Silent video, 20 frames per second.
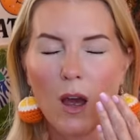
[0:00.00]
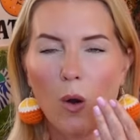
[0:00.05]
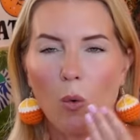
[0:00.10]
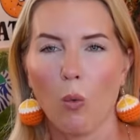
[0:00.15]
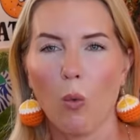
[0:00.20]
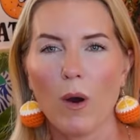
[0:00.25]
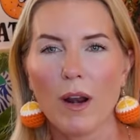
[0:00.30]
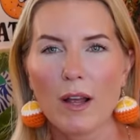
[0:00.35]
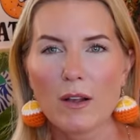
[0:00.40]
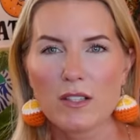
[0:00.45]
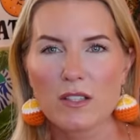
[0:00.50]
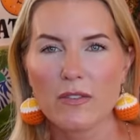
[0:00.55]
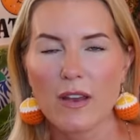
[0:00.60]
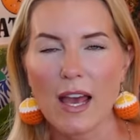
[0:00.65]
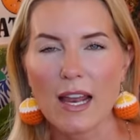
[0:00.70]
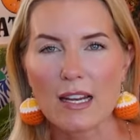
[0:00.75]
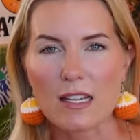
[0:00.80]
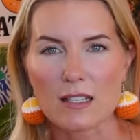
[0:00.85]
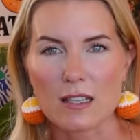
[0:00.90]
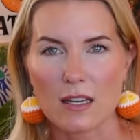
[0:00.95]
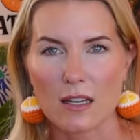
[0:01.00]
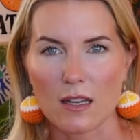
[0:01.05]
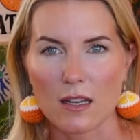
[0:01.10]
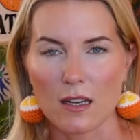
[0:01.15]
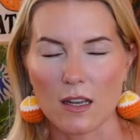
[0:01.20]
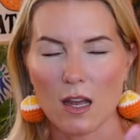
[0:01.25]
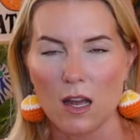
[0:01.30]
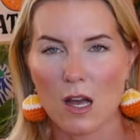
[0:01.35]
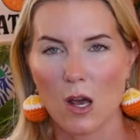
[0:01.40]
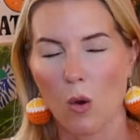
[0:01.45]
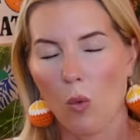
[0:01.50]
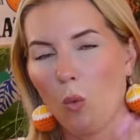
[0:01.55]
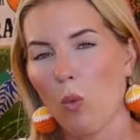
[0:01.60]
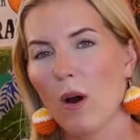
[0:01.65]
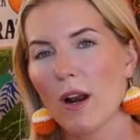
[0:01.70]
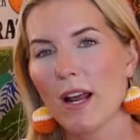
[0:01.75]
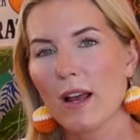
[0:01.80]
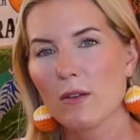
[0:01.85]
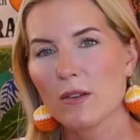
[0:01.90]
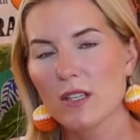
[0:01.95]
1 ounce of Hennessy,
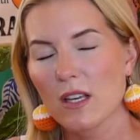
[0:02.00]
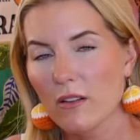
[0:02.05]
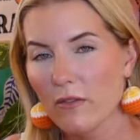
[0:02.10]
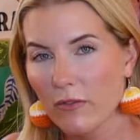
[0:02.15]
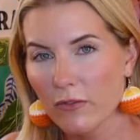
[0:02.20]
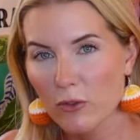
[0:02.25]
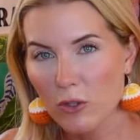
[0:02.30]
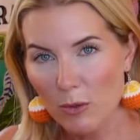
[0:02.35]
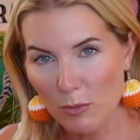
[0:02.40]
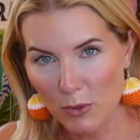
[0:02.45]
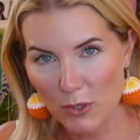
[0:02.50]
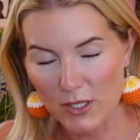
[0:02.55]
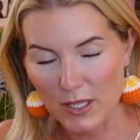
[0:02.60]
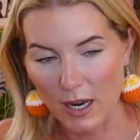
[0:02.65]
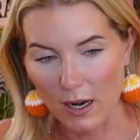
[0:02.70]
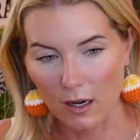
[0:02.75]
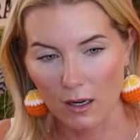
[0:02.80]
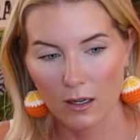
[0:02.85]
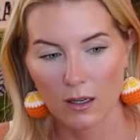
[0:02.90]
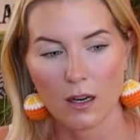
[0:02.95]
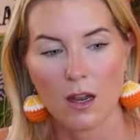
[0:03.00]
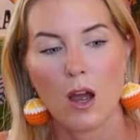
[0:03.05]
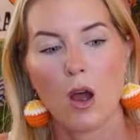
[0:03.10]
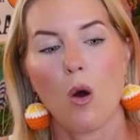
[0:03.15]
1 ounce of triple sec,